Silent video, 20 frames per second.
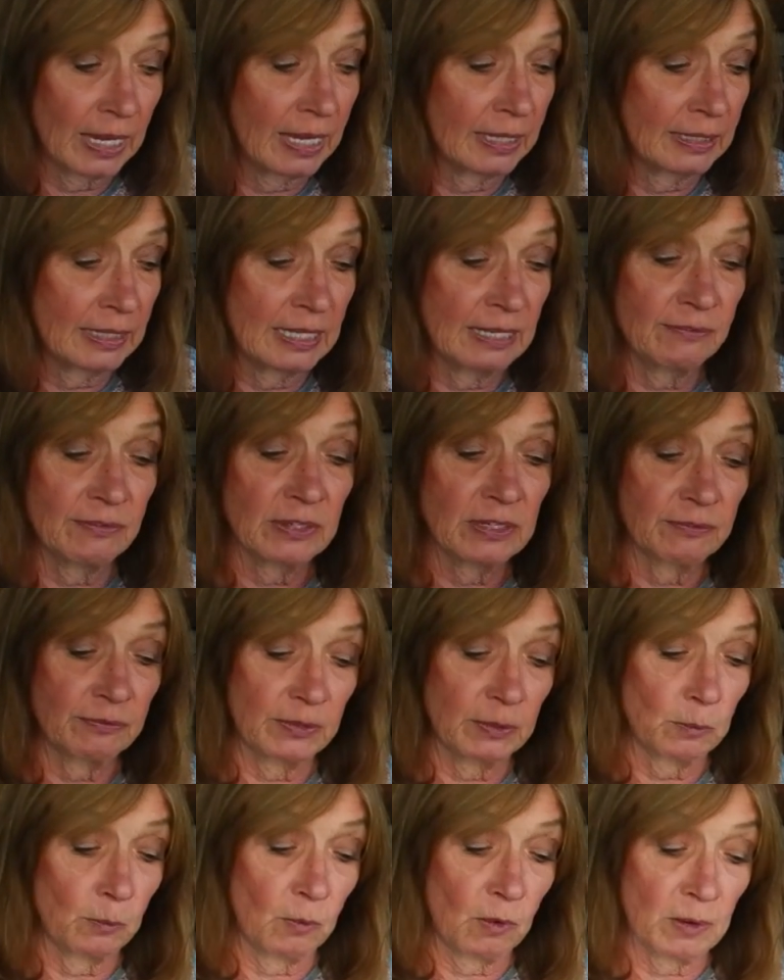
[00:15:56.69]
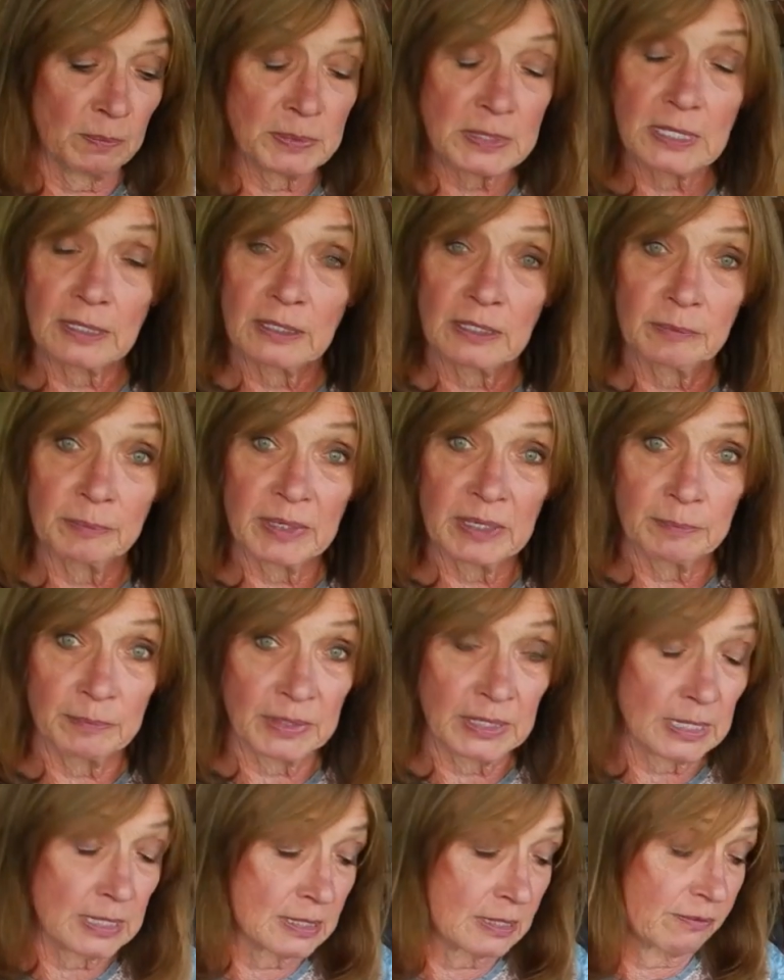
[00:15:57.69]
And even if it warps a little bit
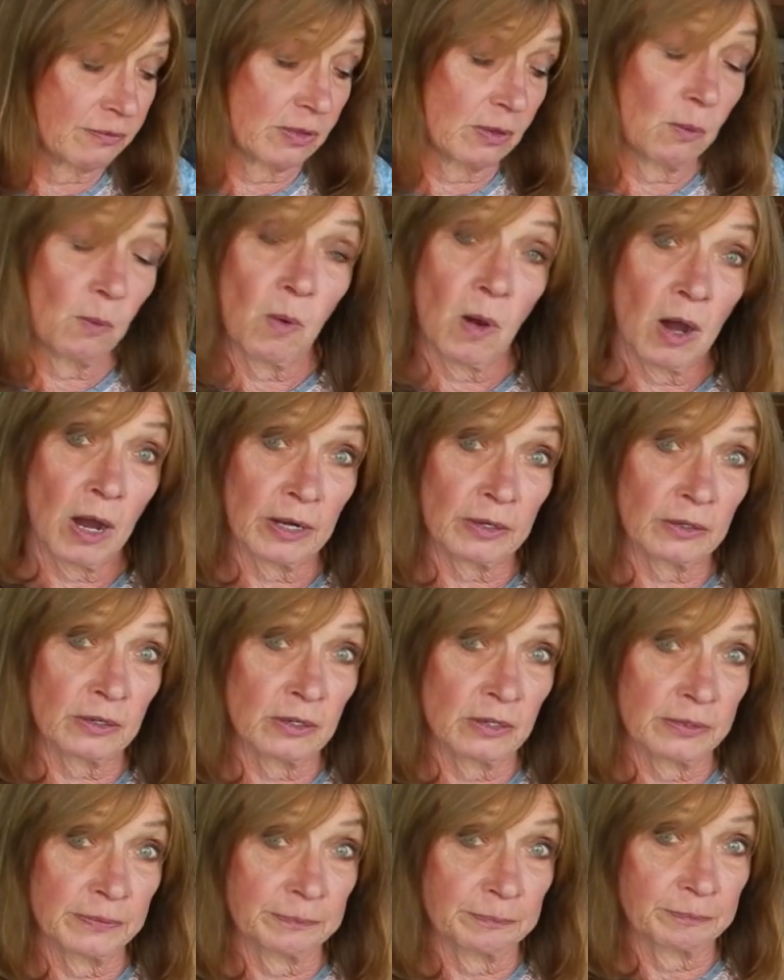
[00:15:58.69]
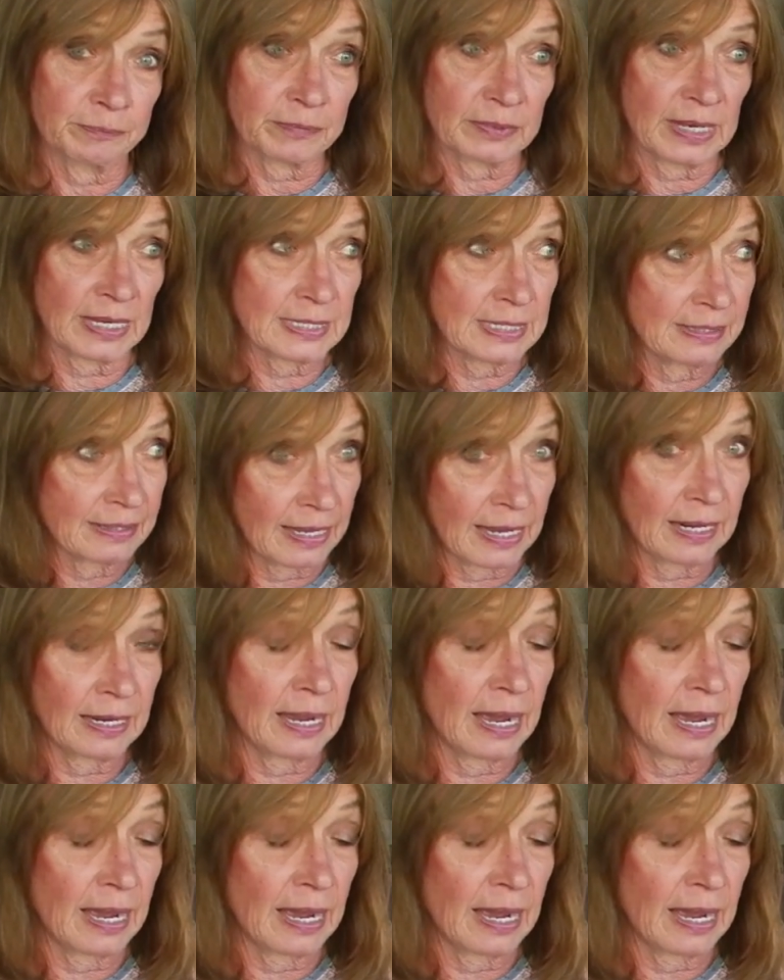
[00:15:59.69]
because of the water, that, that